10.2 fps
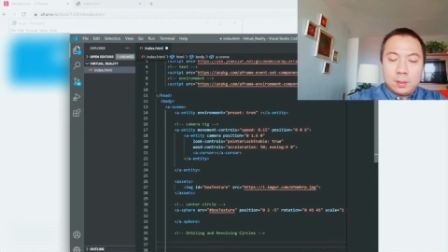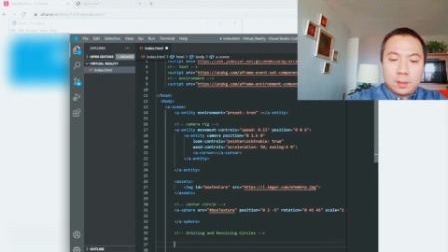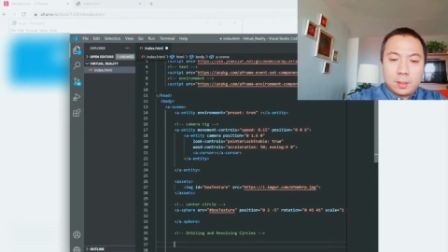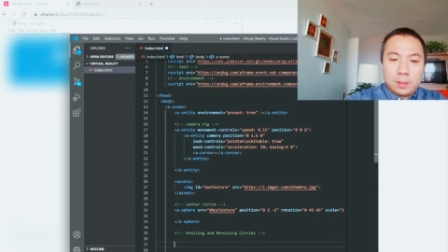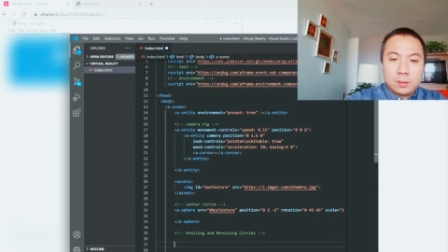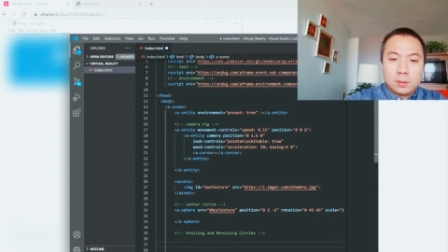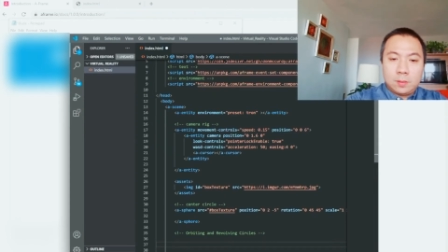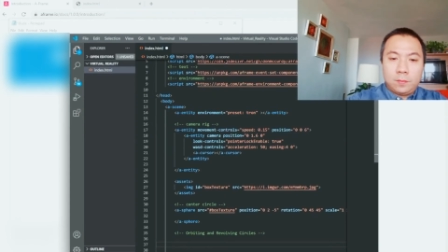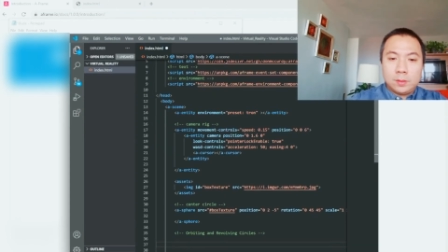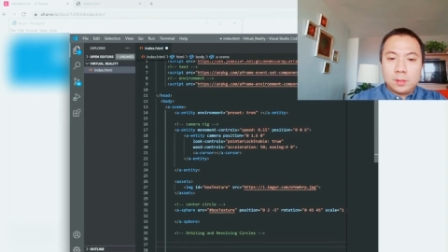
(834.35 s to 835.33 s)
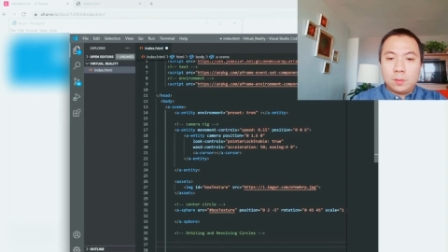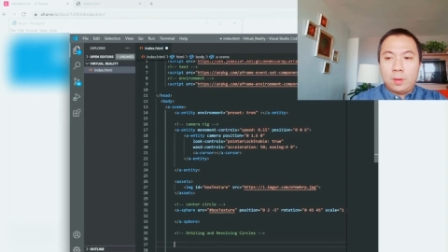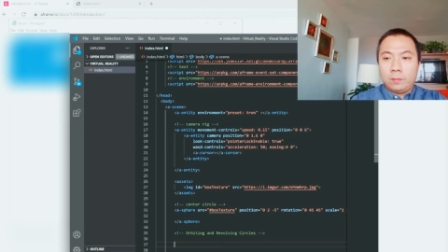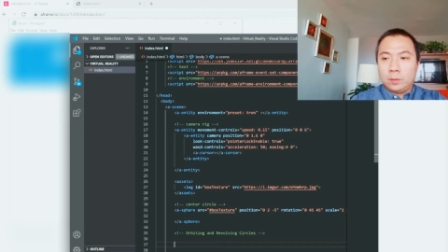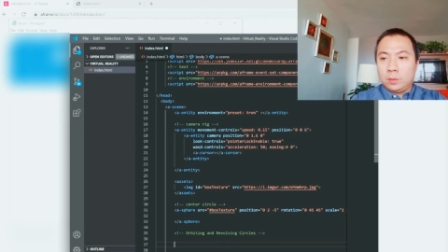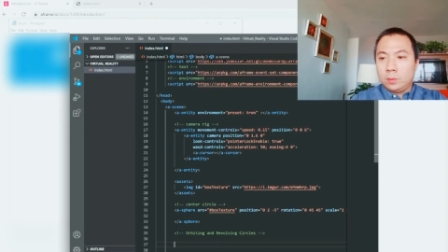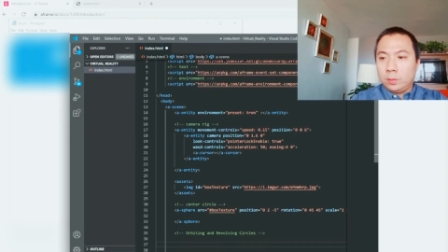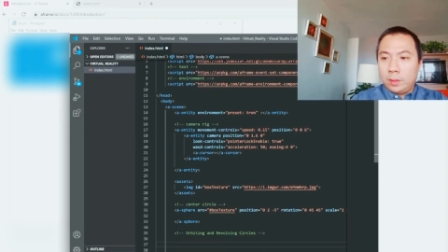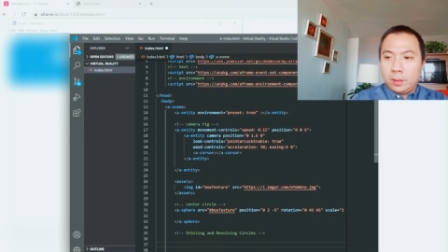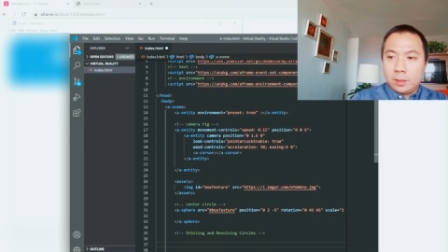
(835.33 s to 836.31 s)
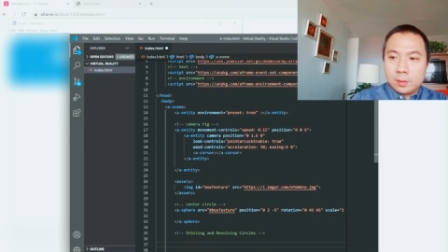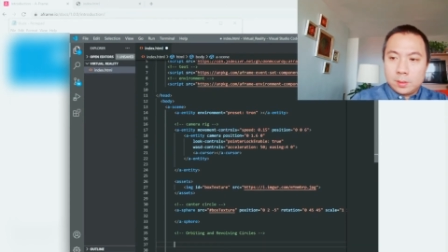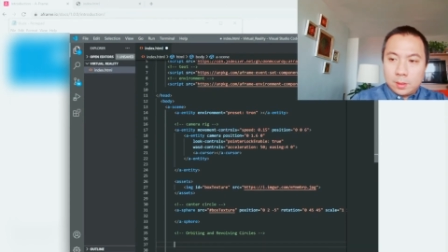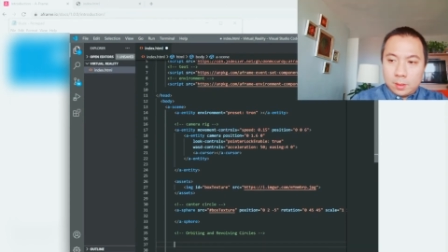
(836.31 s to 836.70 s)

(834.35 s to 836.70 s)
Okay, so the first thing we have to do is